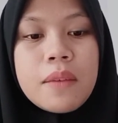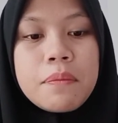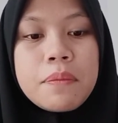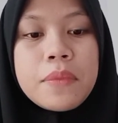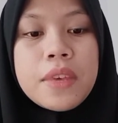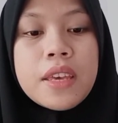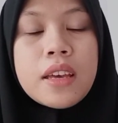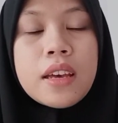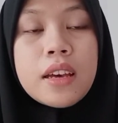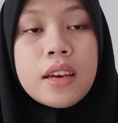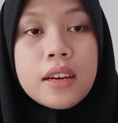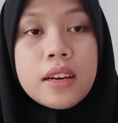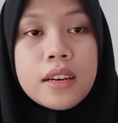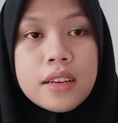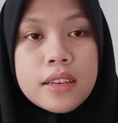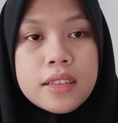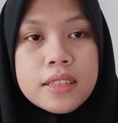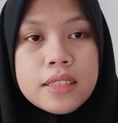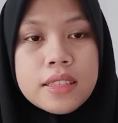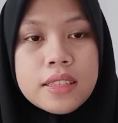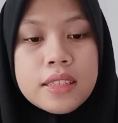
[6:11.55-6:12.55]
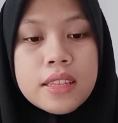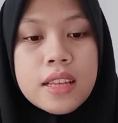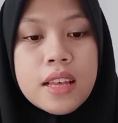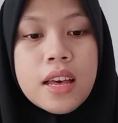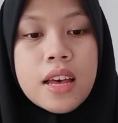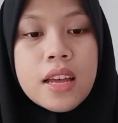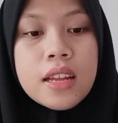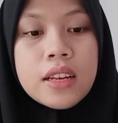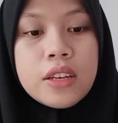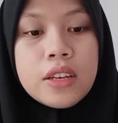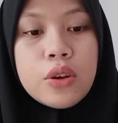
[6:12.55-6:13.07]
because
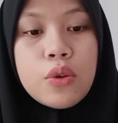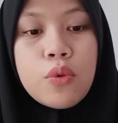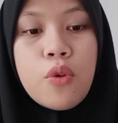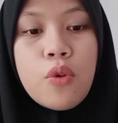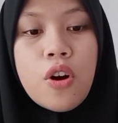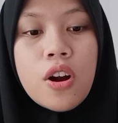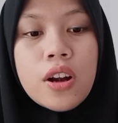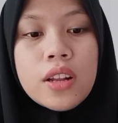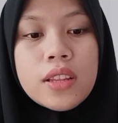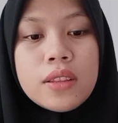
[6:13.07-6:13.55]
the word